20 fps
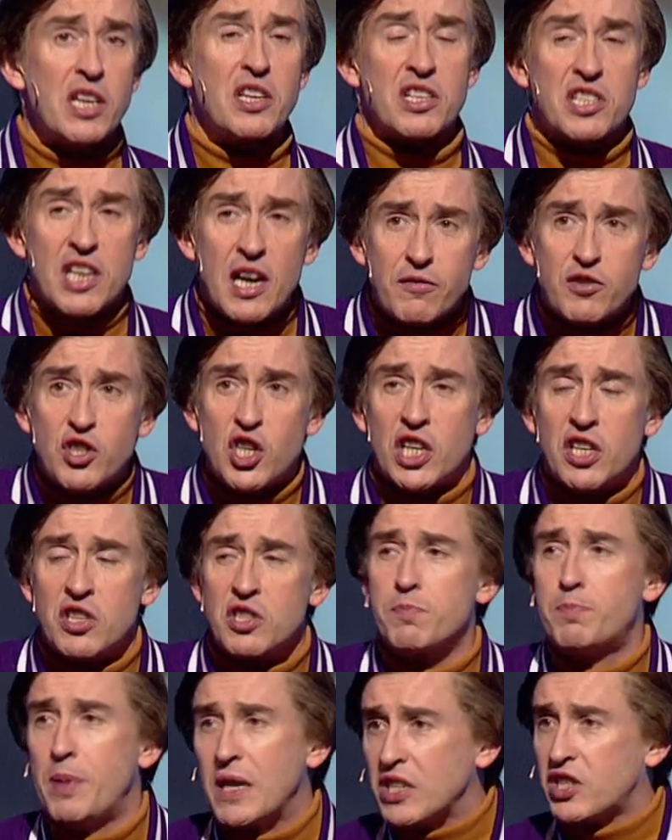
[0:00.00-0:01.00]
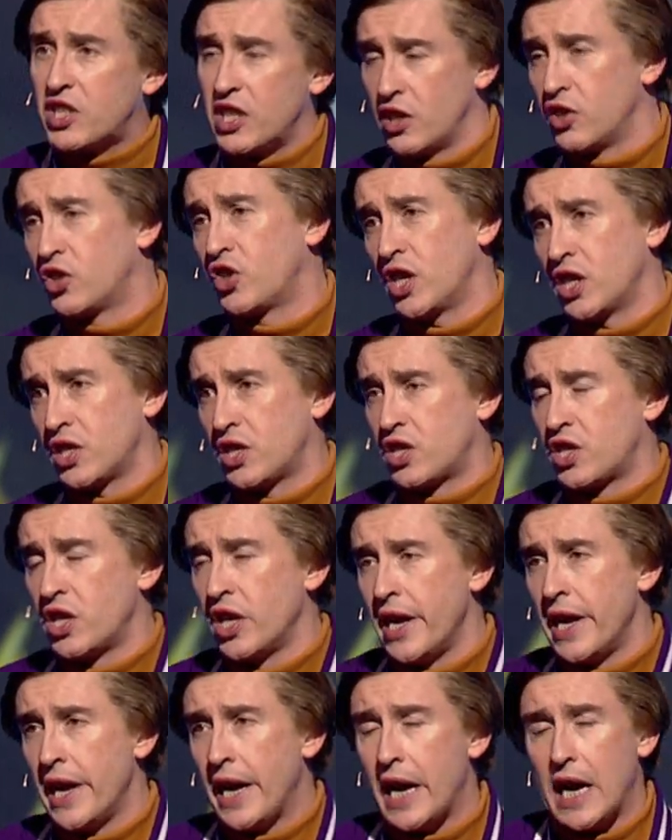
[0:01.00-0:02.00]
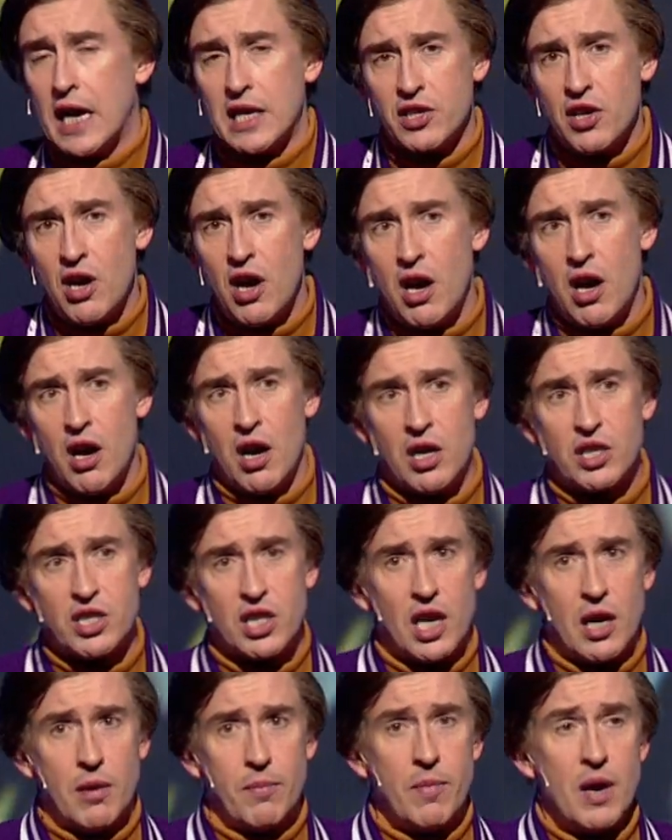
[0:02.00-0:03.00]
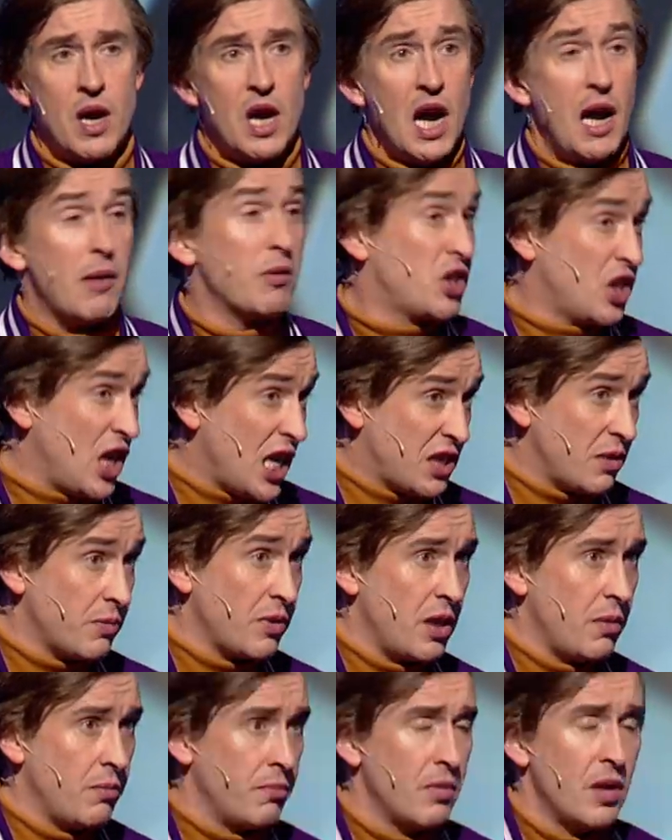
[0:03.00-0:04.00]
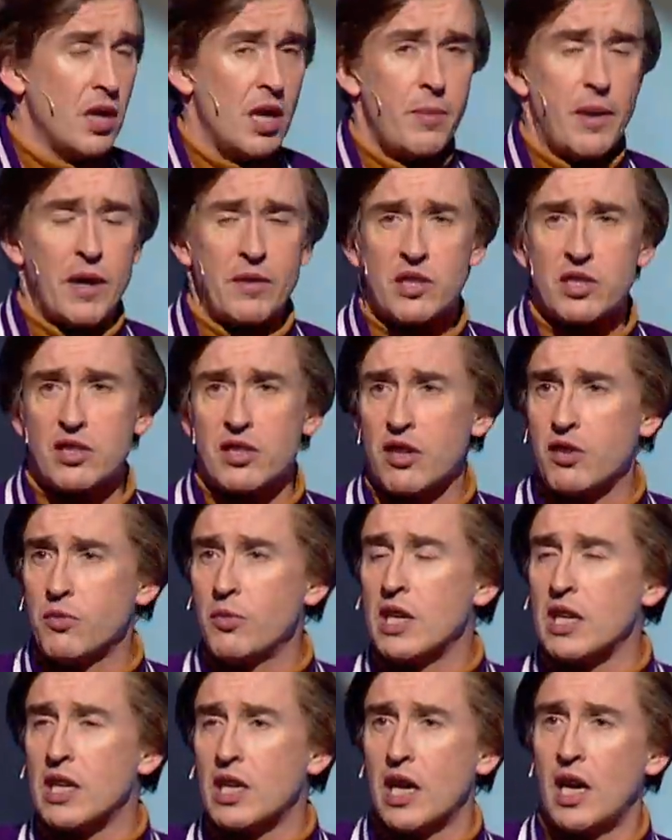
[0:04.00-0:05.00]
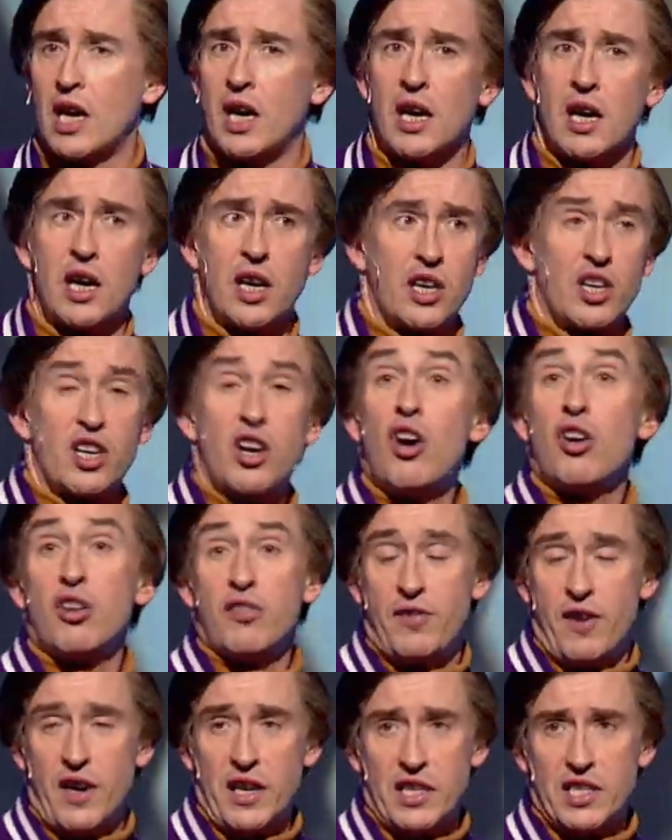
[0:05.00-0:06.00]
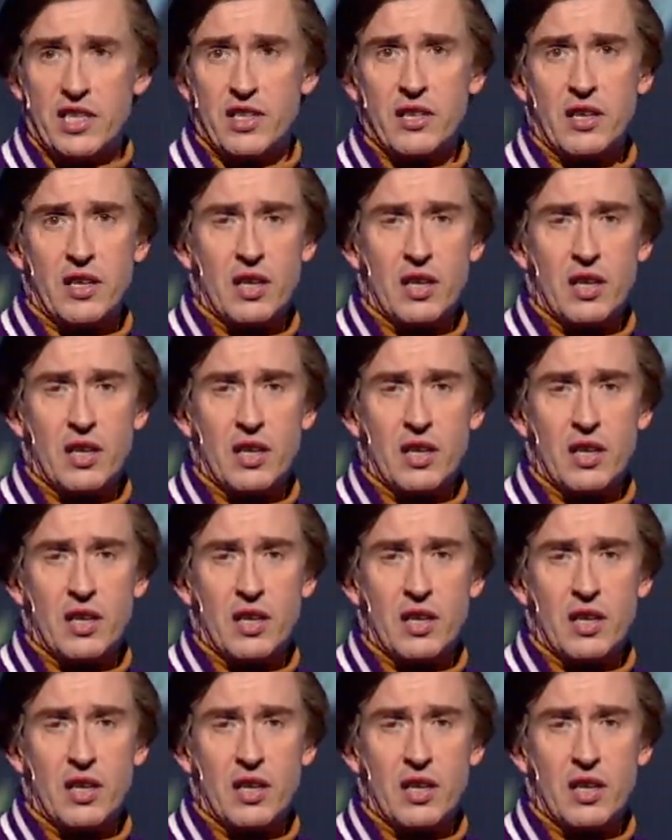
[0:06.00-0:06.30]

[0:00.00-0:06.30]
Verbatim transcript: does have chickens' best interests at heart. Um, I was chatting with him about this the other week uh, at a cockfight